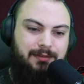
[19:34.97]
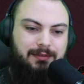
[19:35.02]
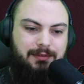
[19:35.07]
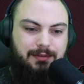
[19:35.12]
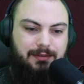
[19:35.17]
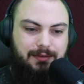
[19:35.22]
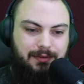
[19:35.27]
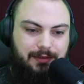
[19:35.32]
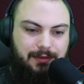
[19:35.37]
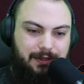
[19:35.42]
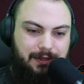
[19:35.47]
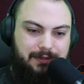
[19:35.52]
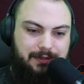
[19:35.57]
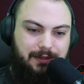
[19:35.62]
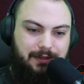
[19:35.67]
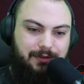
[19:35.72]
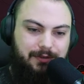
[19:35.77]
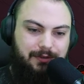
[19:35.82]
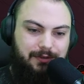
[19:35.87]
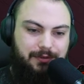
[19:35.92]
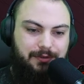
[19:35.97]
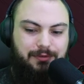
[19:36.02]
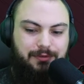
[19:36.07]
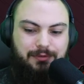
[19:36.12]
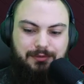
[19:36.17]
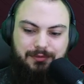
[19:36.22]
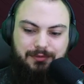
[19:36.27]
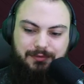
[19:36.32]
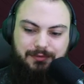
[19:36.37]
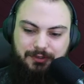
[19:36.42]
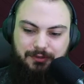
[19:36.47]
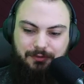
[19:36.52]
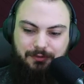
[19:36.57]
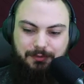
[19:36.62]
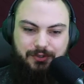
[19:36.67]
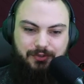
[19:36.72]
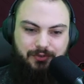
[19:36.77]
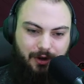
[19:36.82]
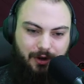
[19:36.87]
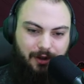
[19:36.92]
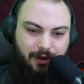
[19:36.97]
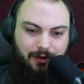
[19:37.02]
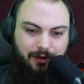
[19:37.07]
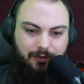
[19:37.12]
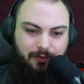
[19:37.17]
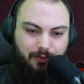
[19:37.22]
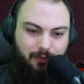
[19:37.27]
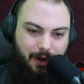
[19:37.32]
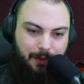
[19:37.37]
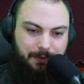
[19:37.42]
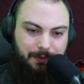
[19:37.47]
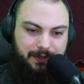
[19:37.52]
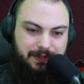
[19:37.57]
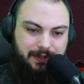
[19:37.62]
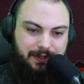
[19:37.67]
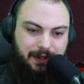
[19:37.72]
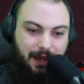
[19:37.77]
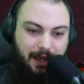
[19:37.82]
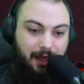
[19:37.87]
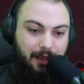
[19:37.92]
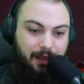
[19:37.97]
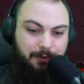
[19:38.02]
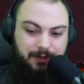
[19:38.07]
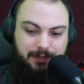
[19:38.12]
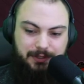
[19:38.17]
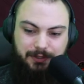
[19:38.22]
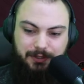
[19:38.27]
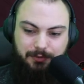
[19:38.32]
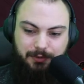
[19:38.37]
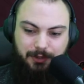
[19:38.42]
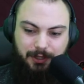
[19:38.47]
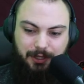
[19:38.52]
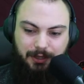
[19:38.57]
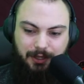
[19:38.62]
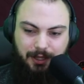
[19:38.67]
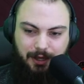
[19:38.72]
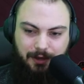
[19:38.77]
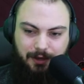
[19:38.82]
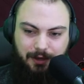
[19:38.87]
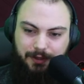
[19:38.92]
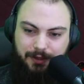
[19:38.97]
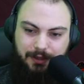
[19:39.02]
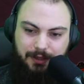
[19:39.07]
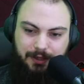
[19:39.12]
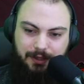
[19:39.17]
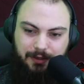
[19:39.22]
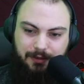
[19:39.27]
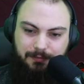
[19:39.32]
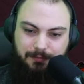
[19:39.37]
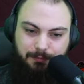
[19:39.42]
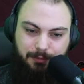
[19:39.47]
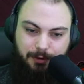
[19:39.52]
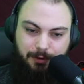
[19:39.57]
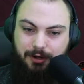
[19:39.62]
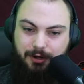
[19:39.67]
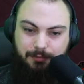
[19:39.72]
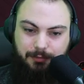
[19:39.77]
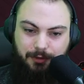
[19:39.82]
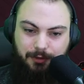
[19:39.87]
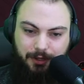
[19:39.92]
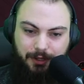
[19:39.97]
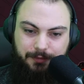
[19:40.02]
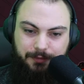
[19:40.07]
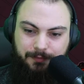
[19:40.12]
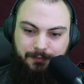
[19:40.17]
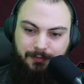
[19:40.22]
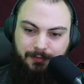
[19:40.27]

these new super strong weapons. I personally really love the burning bullet,